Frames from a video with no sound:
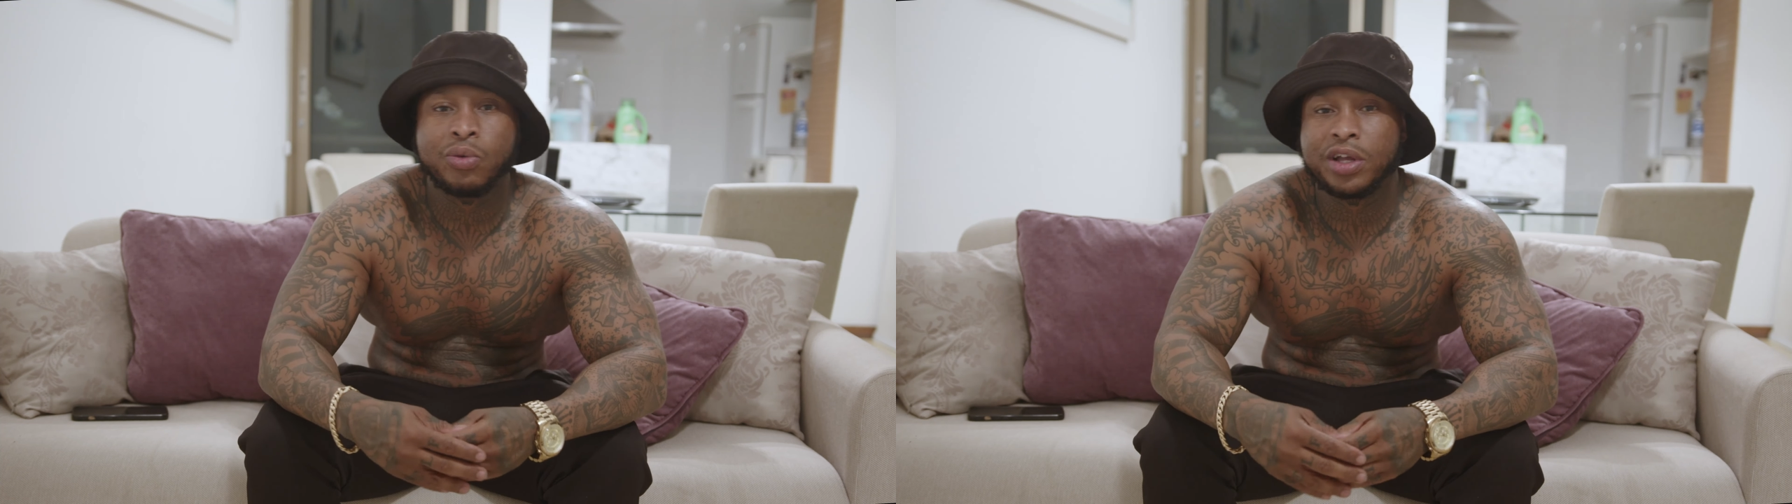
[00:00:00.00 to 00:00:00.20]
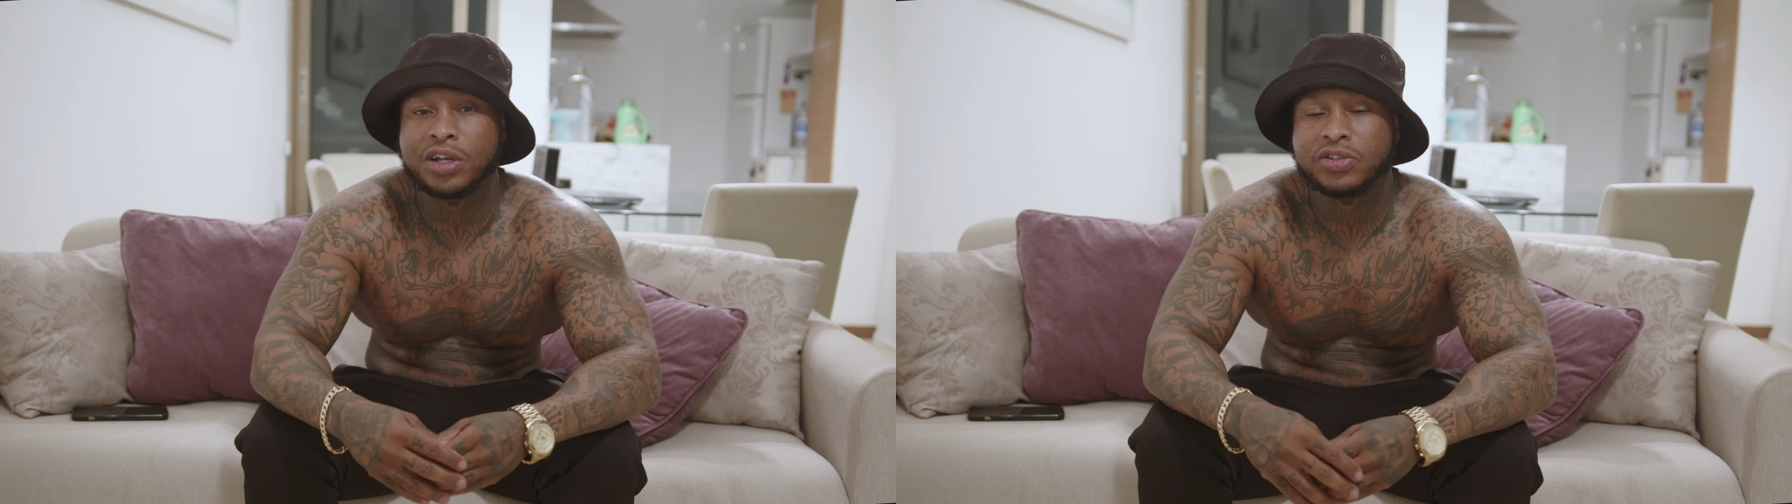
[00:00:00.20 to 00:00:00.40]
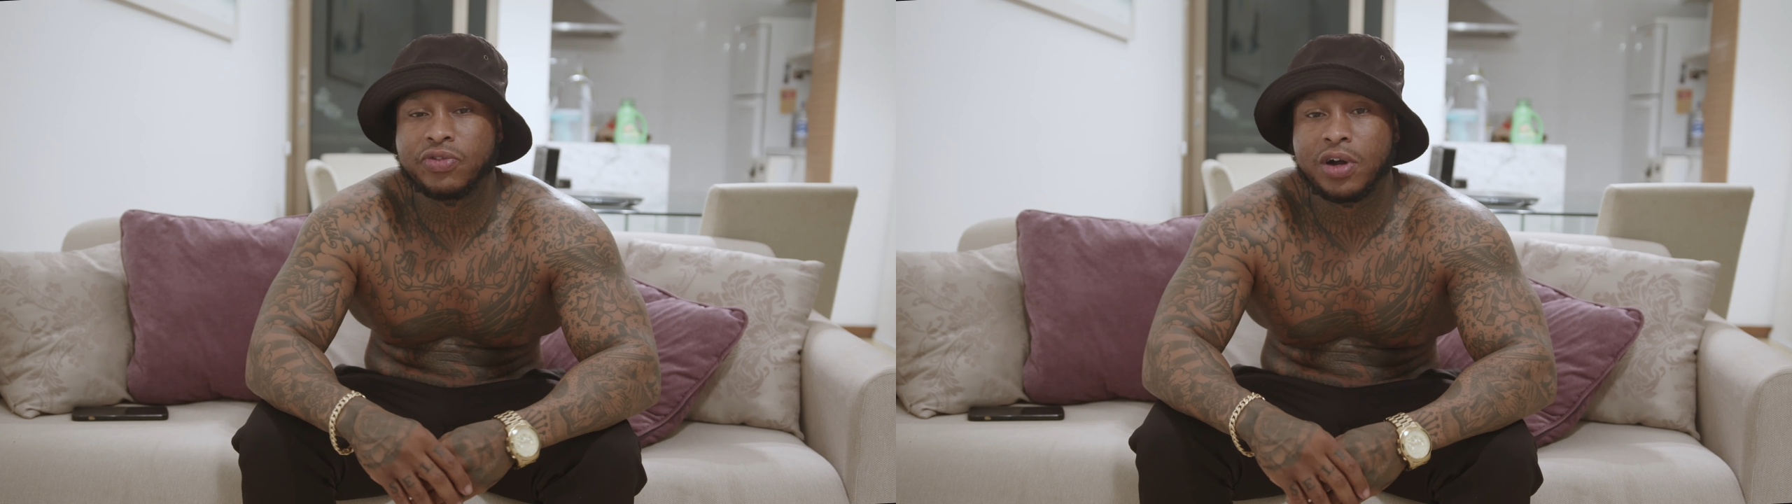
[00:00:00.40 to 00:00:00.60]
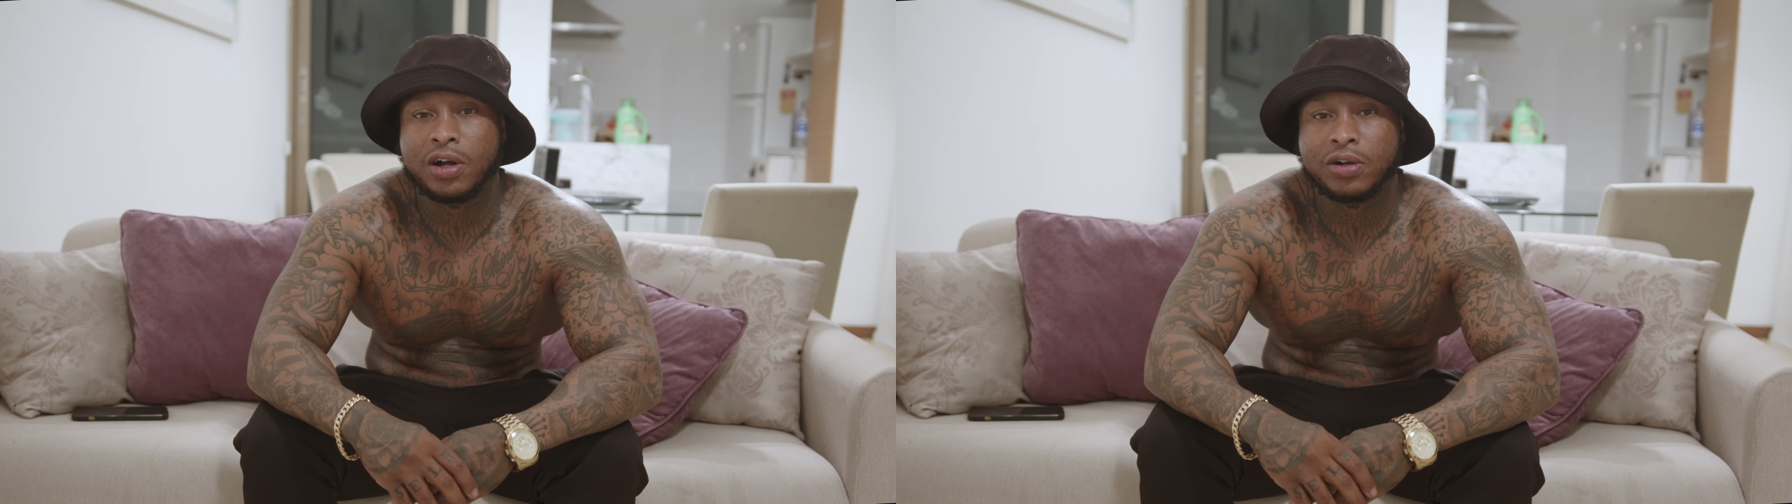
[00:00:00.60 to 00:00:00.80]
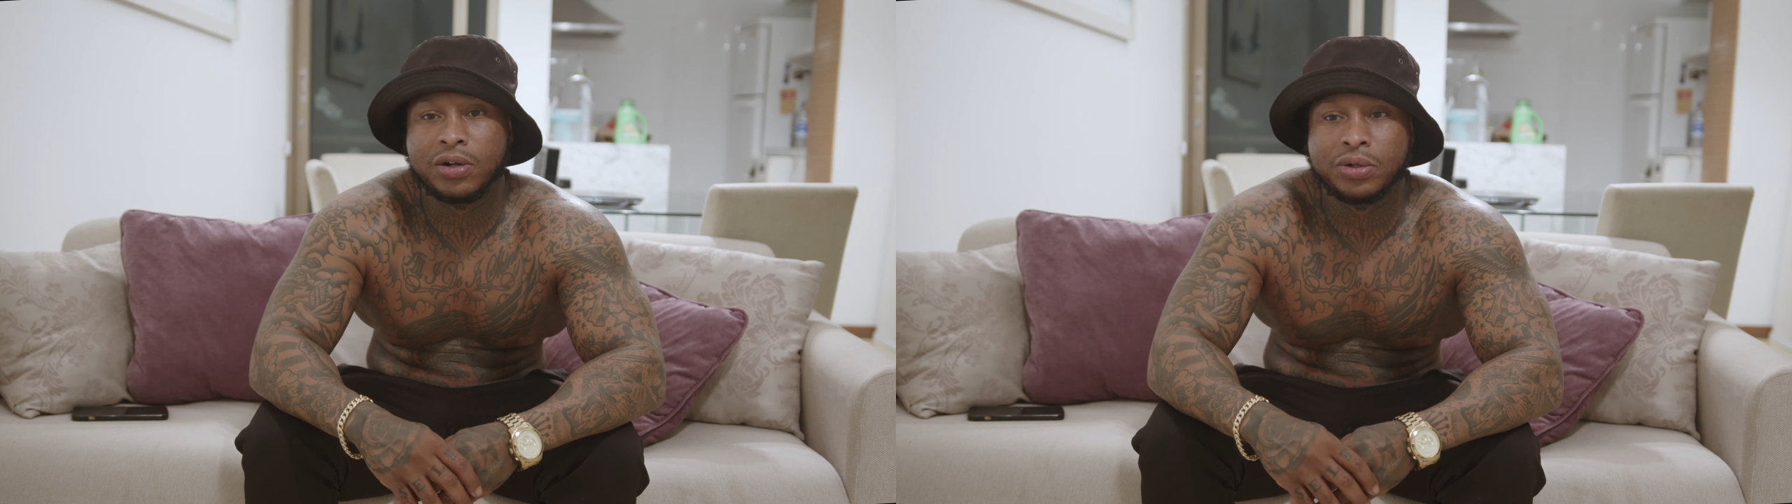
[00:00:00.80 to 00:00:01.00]
Wells
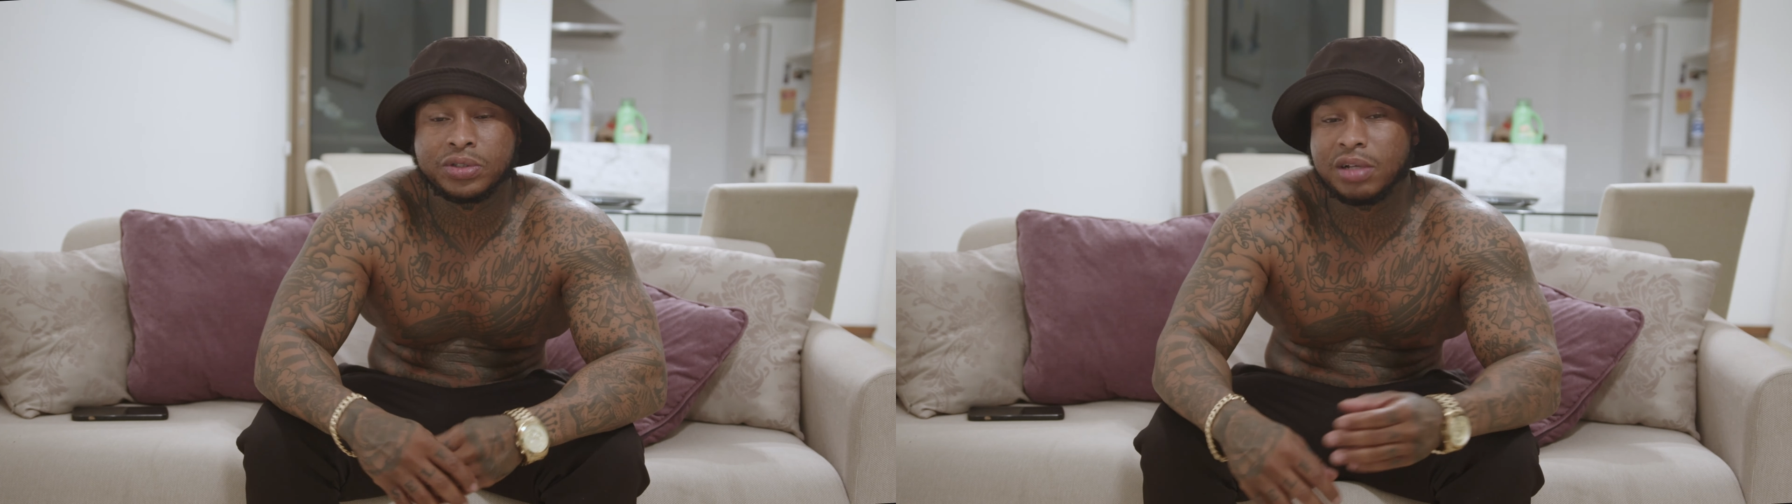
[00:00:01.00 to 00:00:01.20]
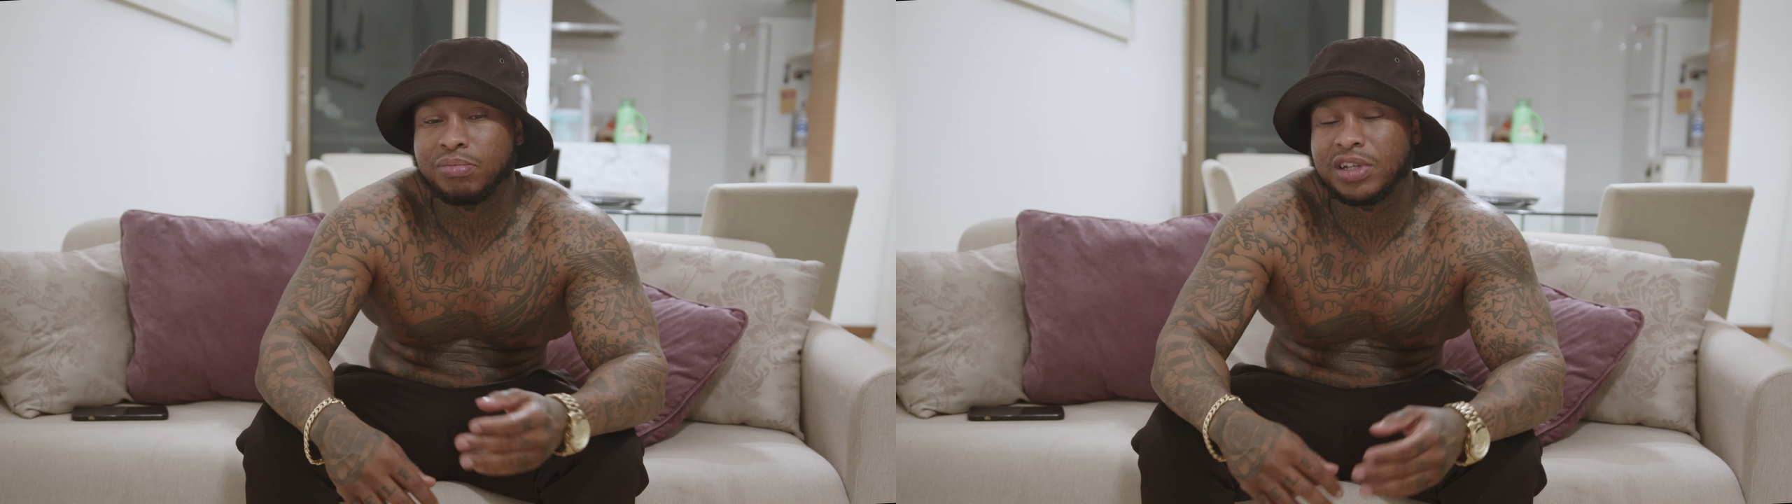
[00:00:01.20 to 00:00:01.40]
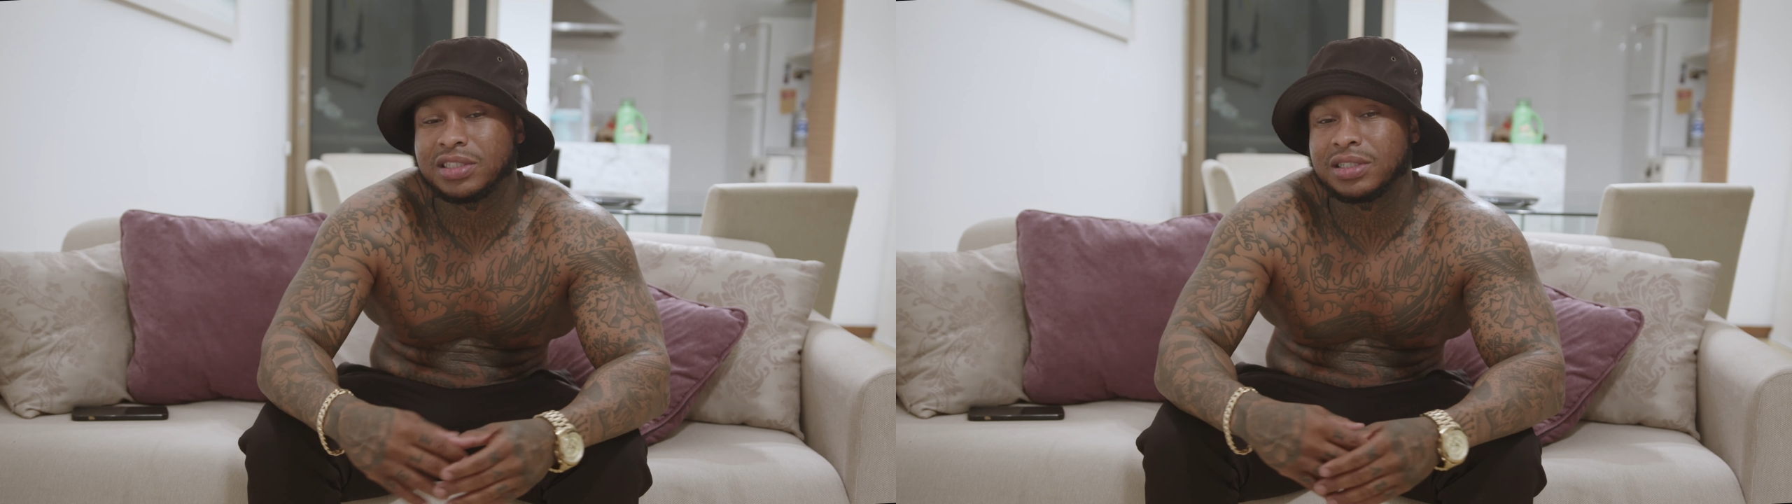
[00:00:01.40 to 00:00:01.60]
Fargo, some places,